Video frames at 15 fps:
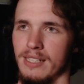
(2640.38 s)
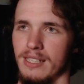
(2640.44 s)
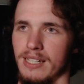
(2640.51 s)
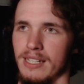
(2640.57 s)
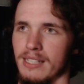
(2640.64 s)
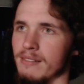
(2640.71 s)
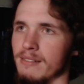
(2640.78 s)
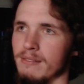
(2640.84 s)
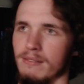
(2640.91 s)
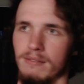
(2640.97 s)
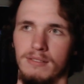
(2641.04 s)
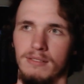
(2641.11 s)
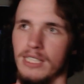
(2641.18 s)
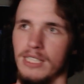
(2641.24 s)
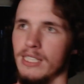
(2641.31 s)
And
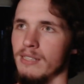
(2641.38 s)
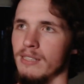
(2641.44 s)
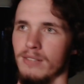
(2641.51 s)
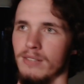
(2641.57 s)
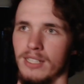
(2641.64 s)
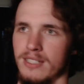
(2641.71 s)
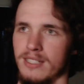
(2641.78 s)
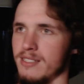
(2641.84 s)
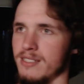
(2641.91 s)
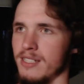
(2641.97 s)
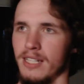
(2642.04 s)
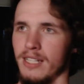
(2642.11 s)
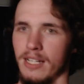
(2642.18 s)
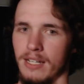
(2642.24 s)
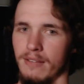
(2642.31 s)
he, like I
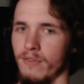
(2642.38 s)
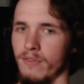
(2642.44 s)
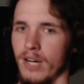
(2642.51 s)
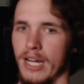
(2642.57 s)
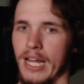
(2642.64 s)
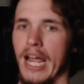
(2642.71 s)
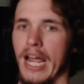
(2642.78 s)
said, they invite